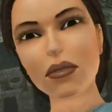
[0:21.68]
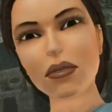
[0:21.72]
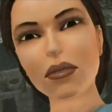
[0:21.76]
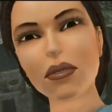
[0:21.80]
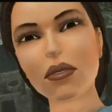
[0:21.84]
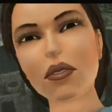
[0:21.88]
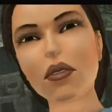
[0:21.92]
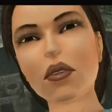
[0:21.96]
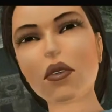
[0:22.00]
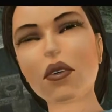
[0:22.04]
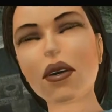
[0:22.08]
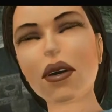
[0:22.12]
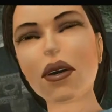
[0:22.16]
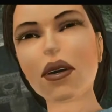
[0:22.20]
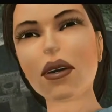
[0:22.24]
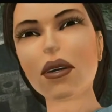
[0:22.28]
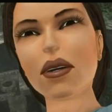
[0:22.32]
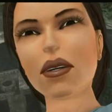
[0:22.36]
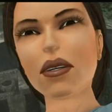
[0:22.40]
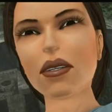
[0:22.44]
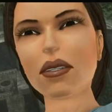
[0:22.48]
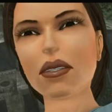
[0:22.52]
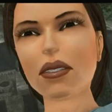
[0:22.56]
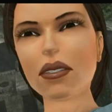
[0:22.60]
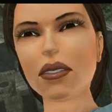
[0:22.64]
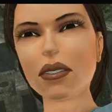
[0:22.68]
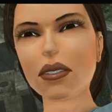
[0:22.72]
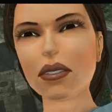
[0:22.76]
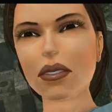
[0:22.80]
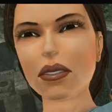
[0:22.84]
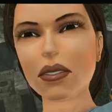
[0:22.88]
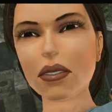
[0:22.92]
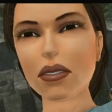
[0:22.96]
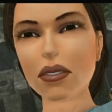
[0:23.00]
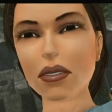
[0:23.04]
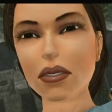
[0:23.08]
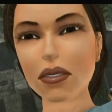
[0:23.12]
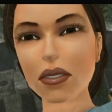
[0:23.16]
You need to make sex
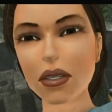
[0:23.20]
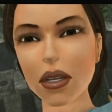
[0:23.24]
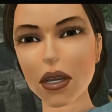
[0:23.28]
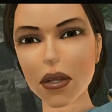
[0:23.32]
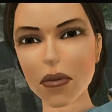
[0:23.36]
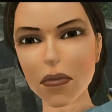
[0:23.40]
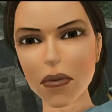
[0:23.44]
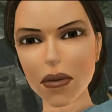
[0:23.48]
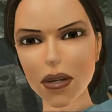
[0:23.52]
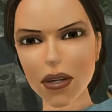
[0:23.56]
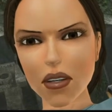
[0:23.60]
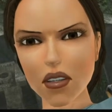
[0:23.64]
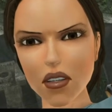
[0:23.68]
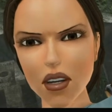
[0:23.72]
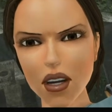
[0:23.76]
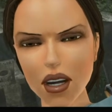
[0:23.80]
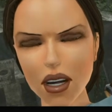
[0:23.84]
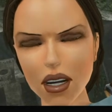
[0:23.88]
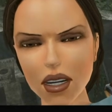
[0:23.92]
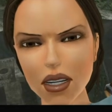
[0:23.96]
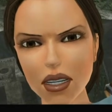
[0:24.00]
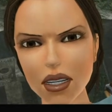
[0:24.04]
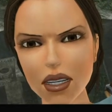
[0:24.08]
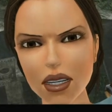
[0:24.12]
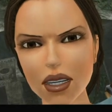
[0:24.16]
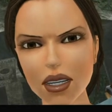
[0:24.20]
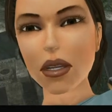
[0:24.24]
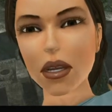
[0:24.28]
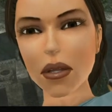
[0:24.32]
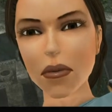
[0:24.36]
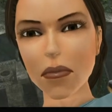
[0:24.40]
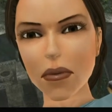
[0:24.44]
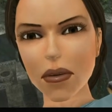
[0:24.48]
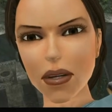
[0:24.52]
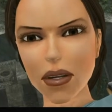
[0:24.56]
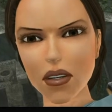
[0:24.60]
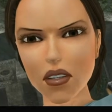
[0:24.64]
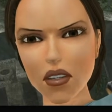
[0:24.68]
bomb and then press action for
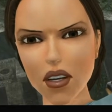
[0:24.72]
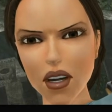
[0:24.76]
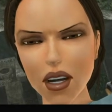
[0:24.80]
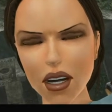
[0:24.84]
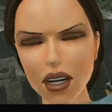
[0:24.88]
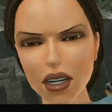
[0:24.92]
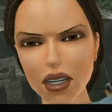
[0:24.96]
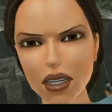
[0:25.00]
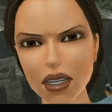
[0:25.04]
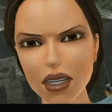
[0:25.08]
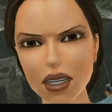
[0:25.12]
to be porn